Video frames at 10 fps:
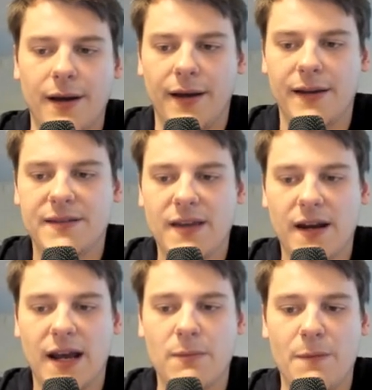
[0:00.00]
Instead,
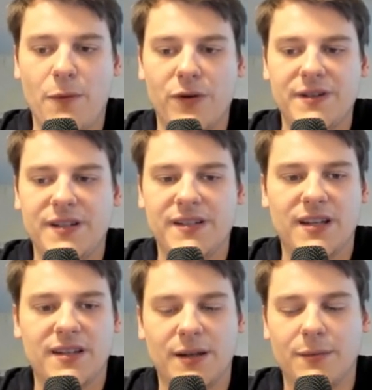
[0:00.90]
again, my opponent sees
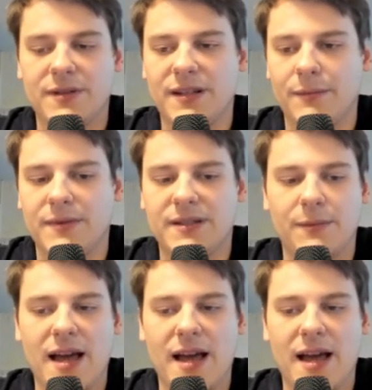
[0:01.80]
some some some